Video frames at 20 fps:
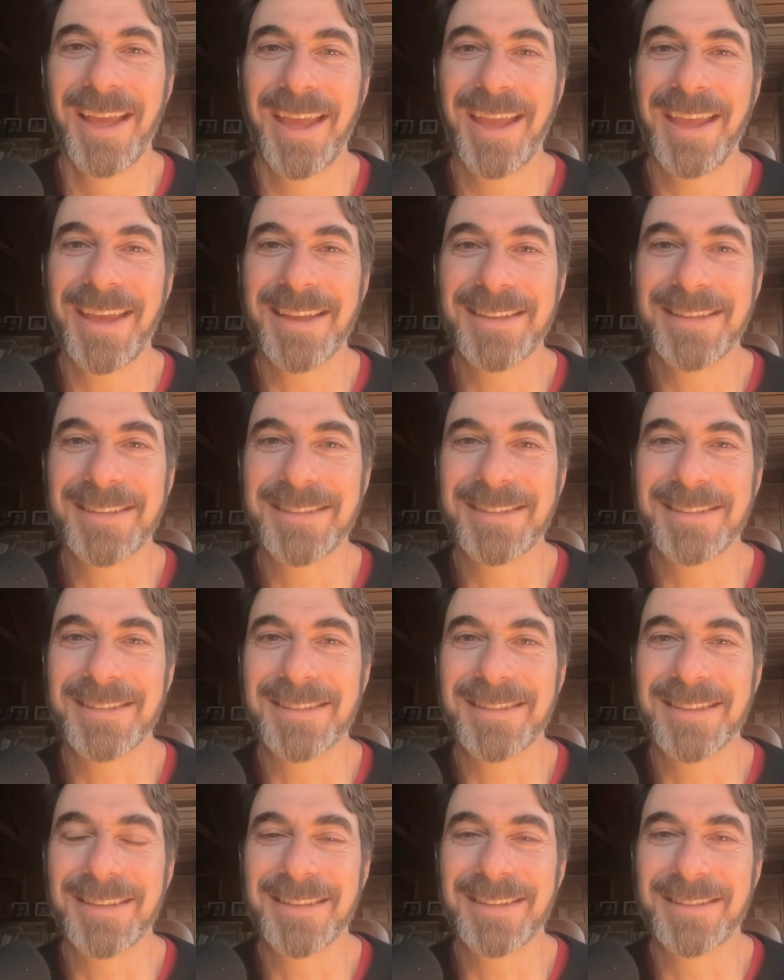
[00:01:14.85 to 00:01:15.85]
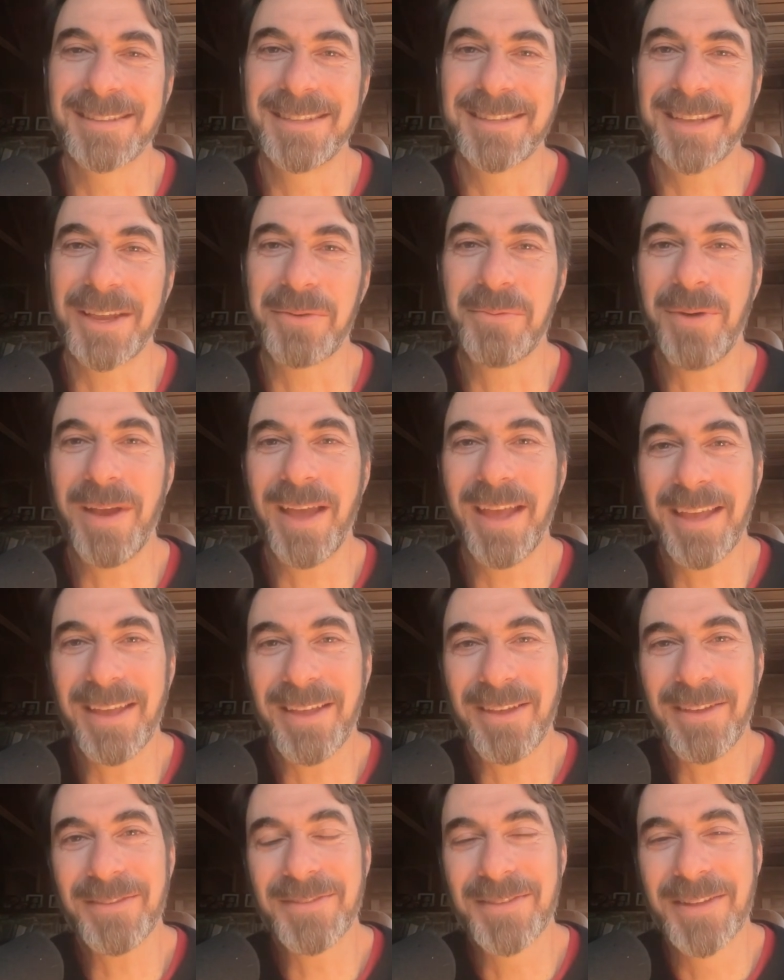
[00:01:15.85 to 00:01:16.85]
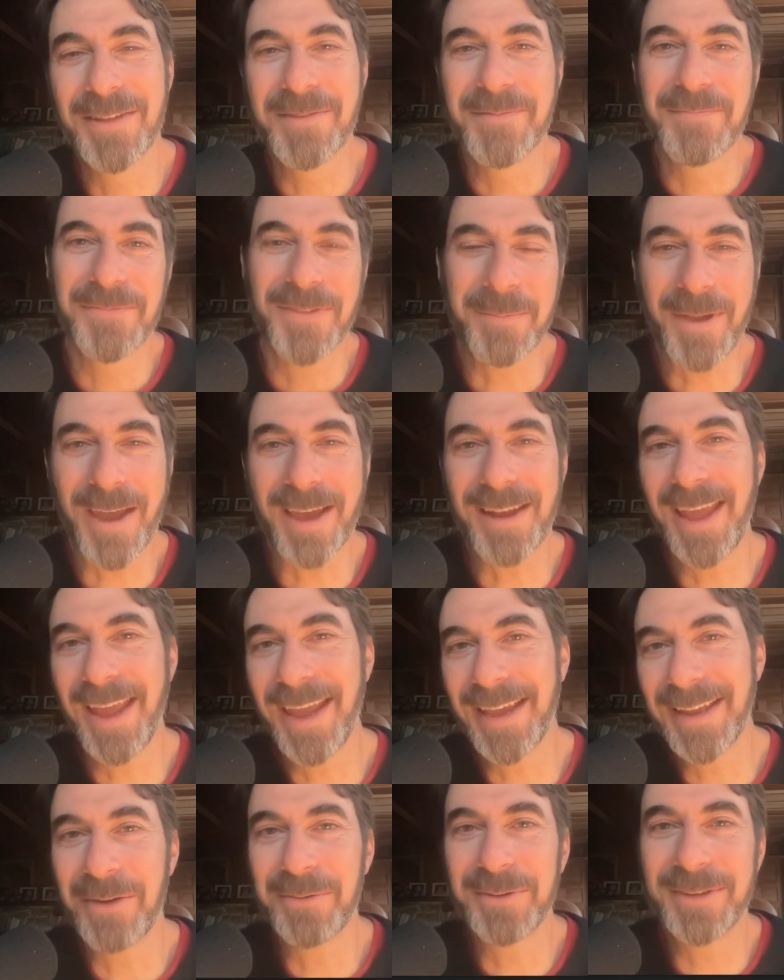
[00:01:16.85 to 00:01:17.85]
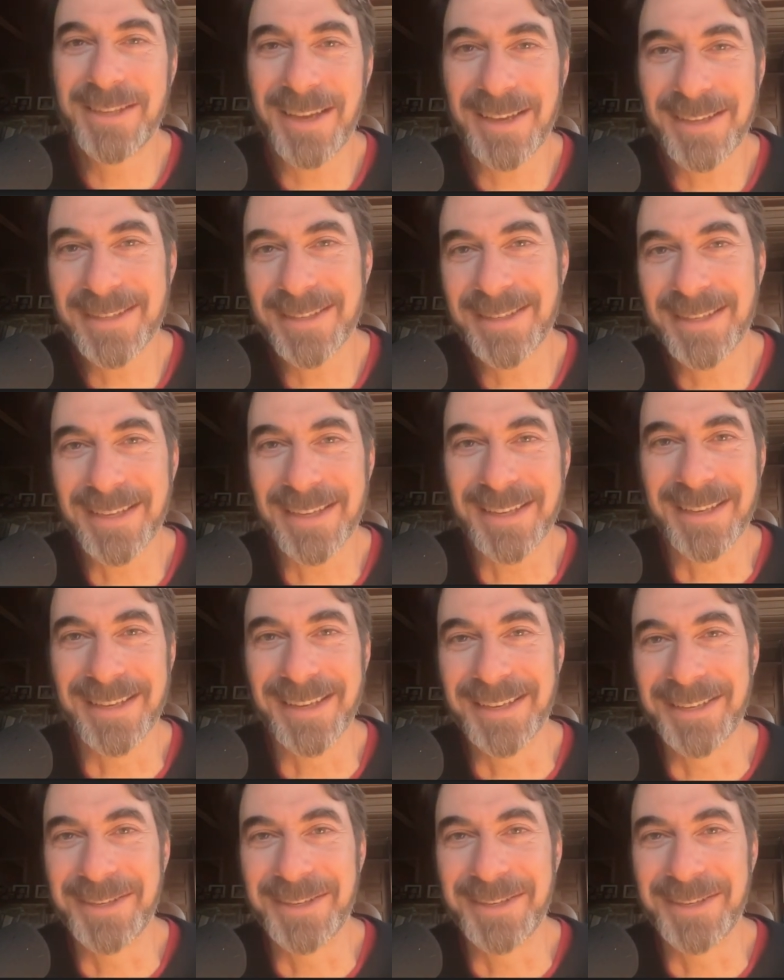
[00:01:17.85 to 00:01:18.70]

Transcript: And she's like, well, I'm kind of hanging out with Dustin.